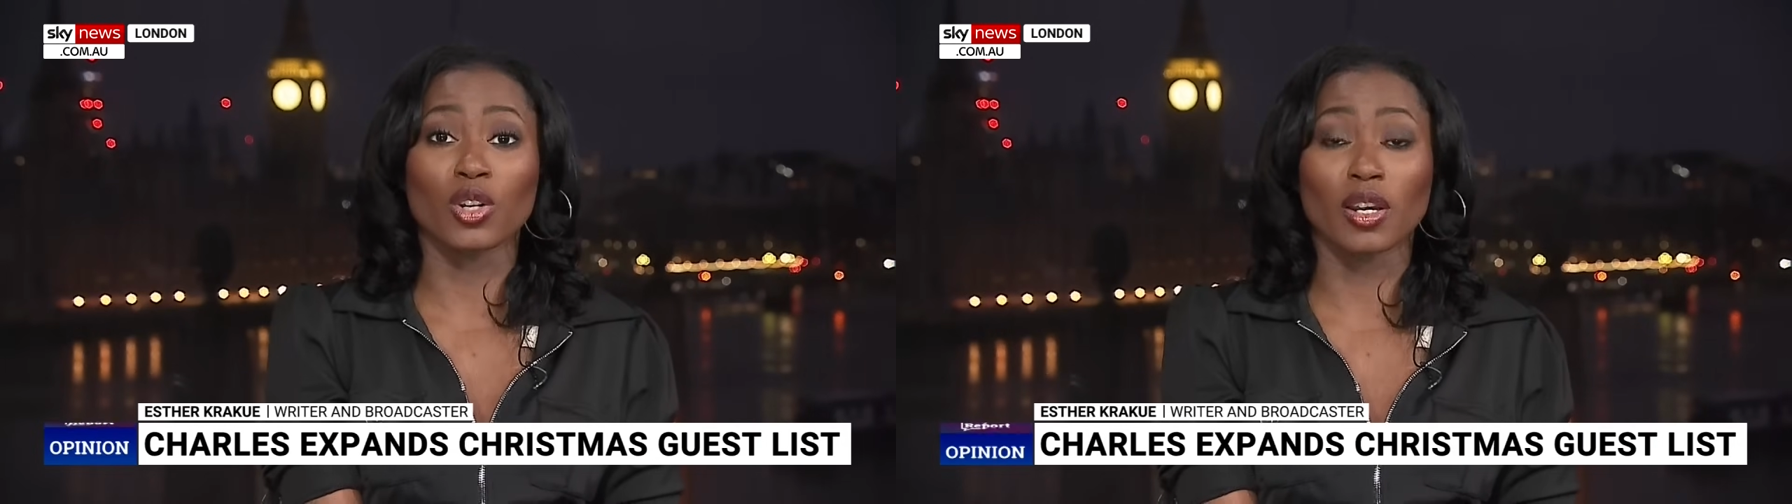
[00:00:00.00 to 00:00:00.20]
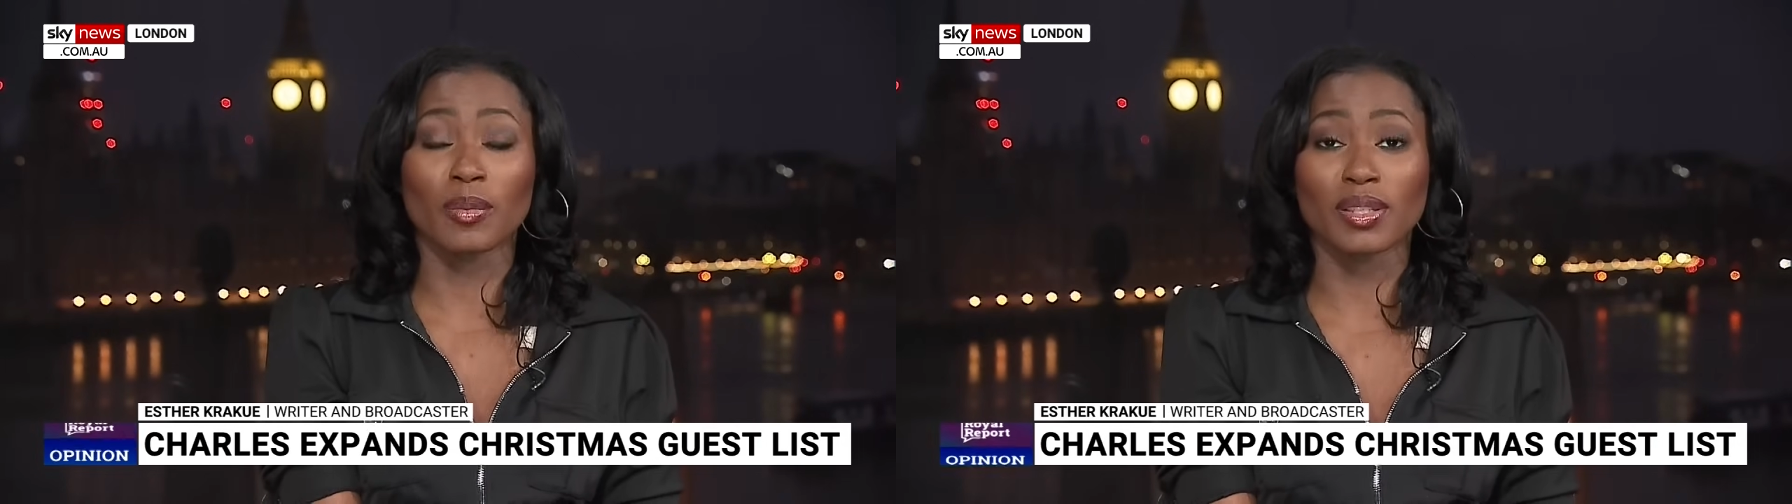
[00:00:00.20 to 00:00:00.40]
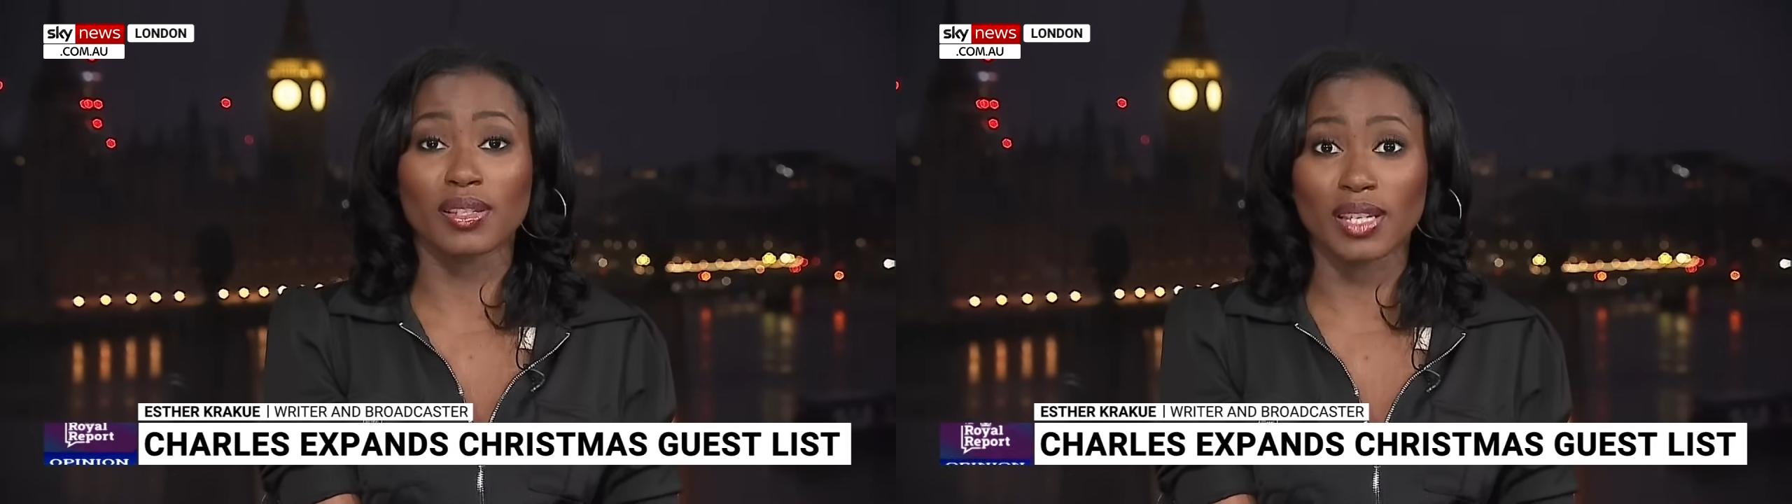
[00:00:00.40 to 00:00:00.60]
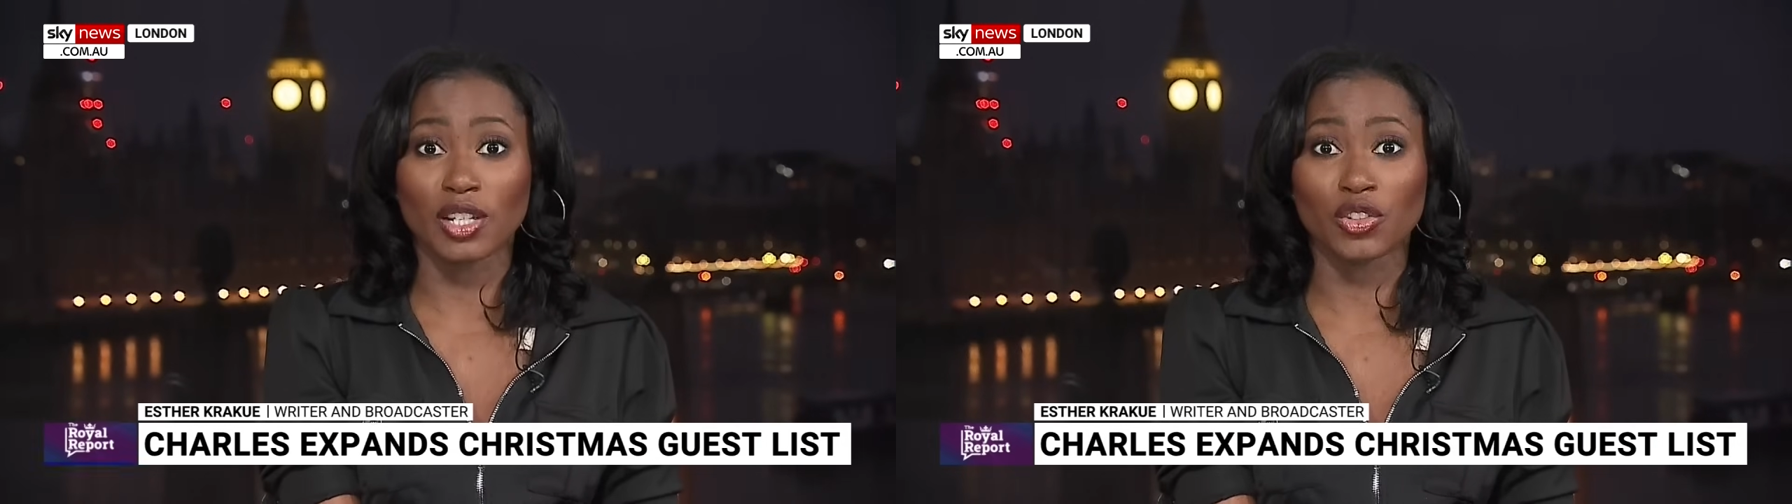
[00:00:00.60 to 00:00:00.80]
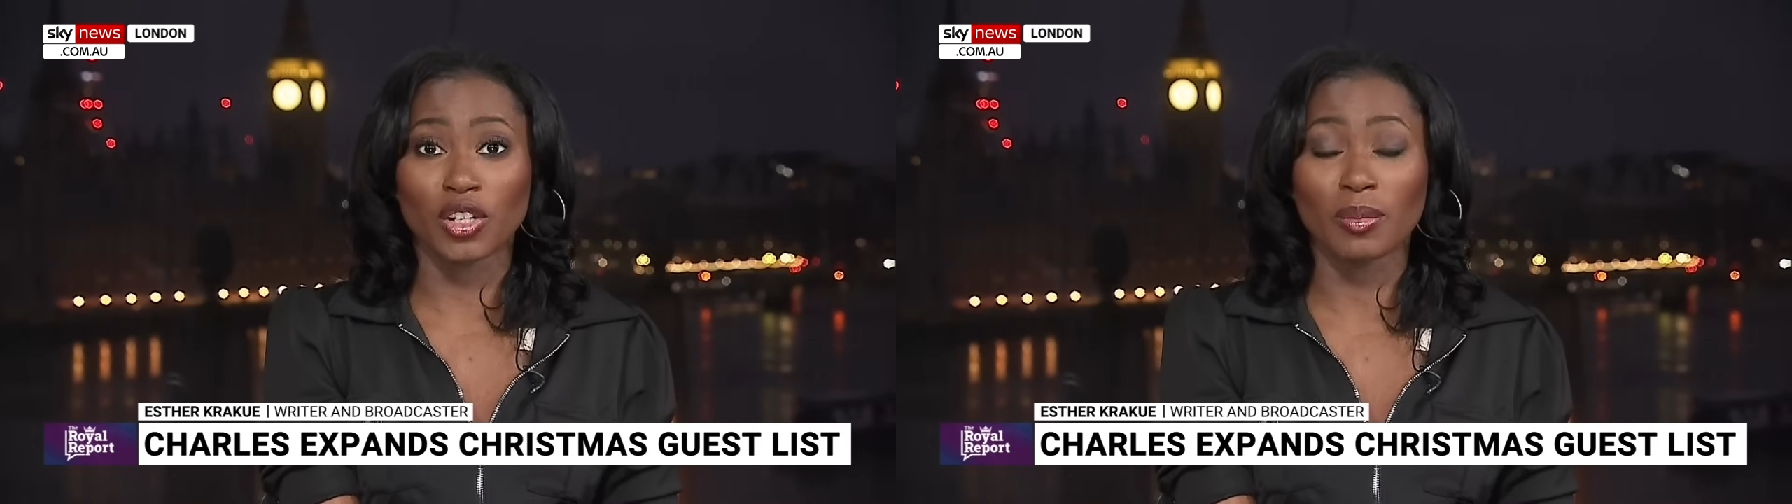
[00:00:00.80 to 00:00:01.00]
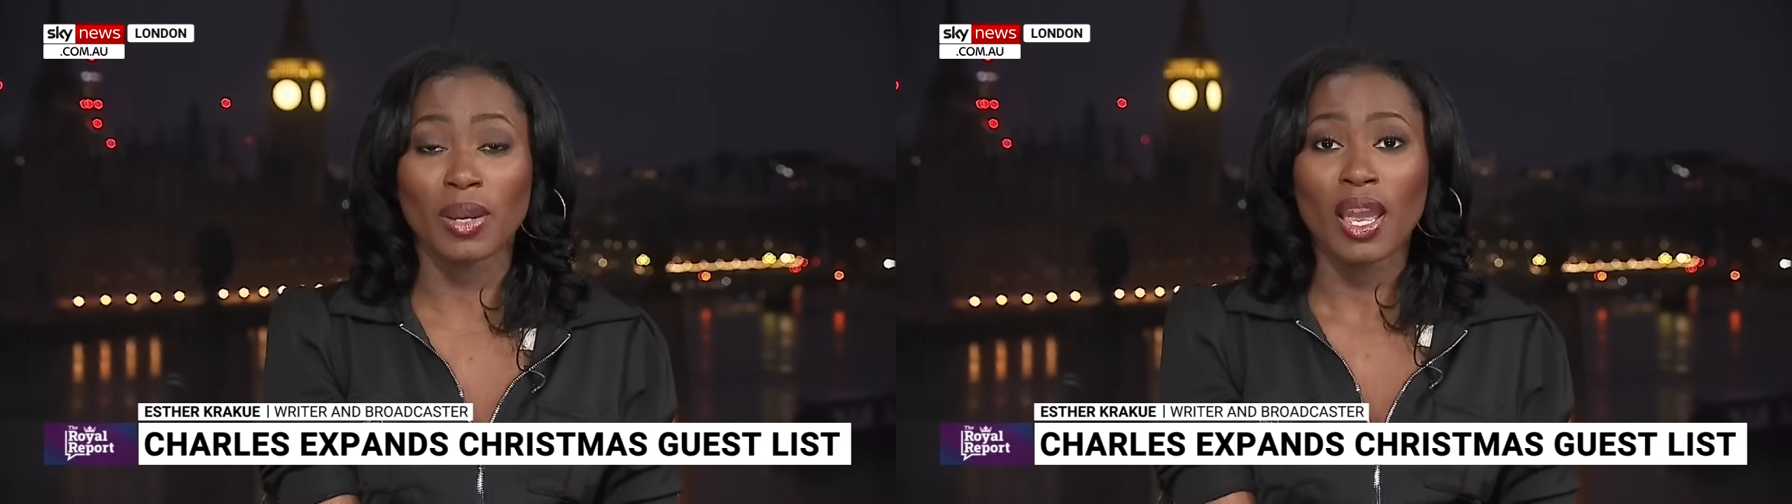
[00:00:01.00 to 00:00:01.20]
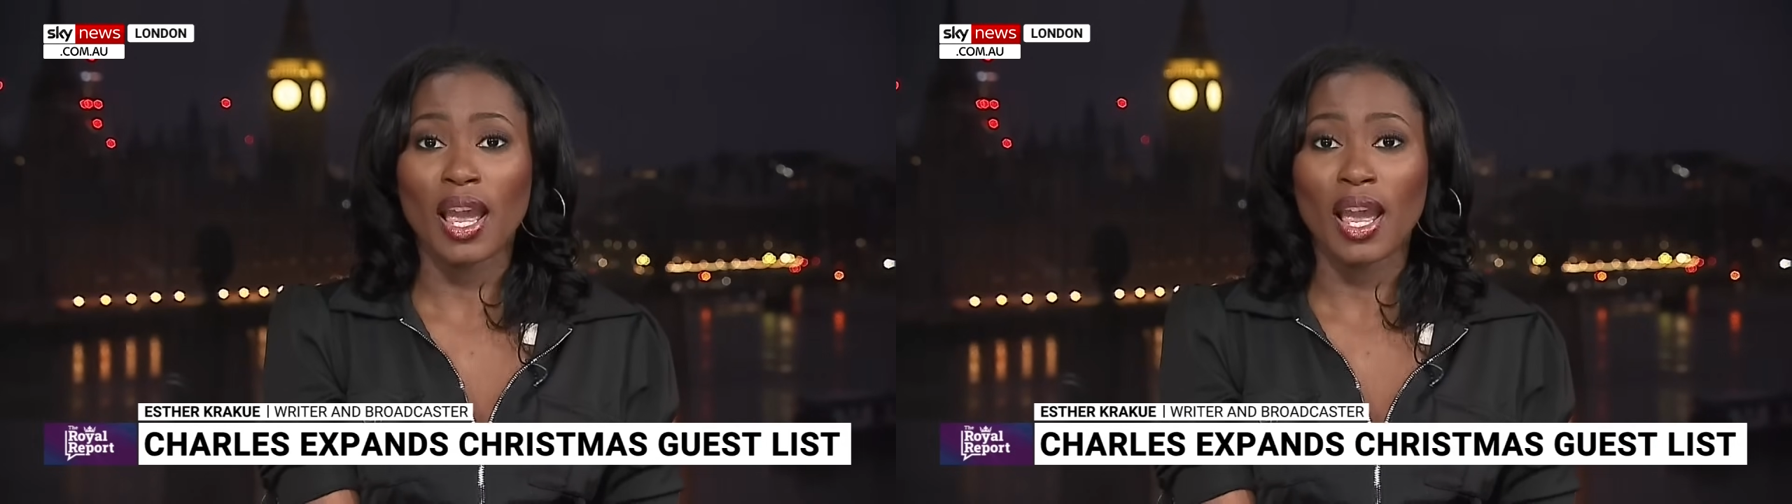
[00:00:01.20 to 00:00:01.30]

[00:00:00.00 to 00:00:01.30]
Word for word: are coming to Sandringham,